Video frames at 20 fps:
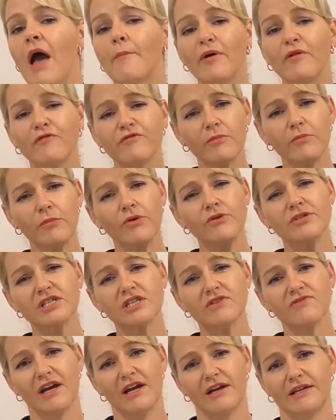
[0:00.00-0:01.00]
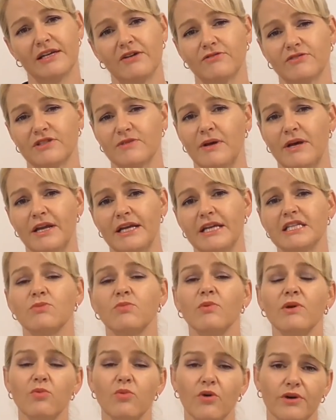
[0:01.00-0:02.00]
But for most of our
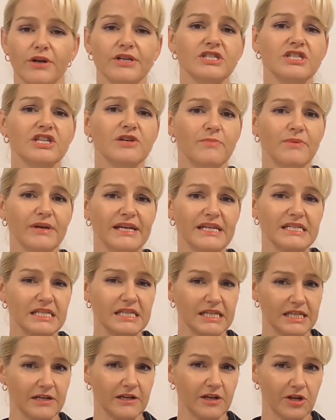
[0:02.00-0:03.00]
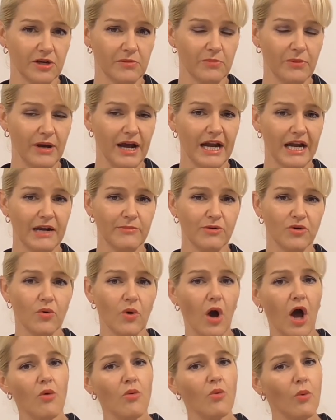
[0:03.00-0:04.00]
cosmetics, we want it to be skin
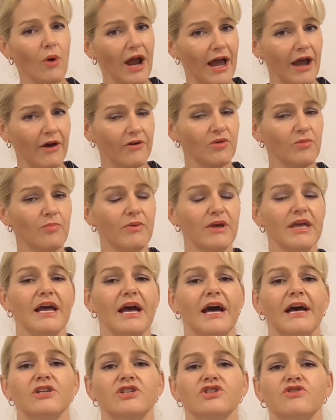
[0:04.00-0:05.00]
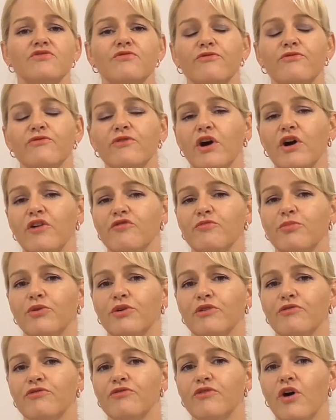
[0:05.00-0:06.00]
compatible, around a pH of
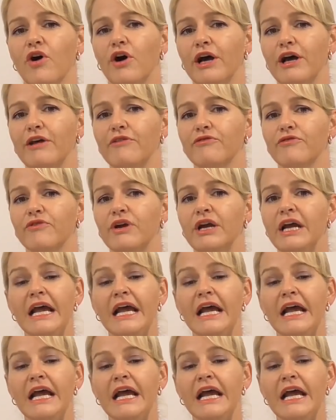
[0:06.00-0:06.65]
5.5.